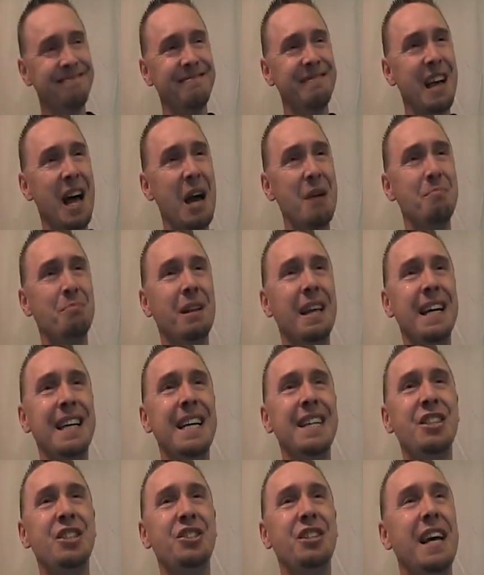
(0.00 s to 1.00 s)
I played
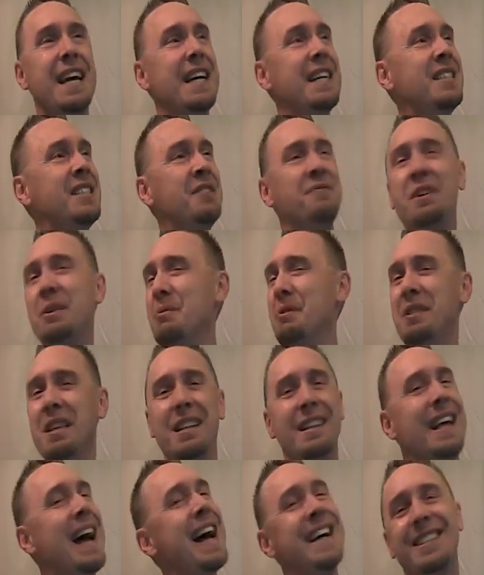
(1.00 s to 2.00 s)
each day as if it were the
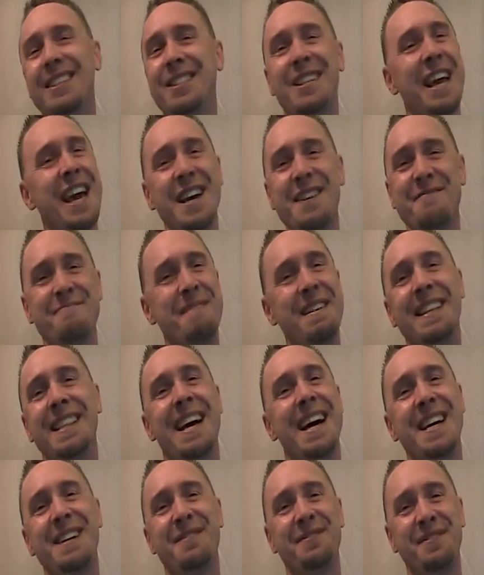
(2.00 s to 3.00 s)
last day of my
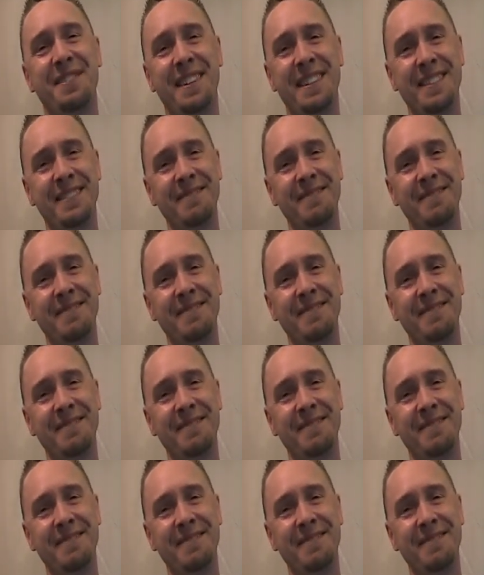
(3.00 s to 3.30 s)
life.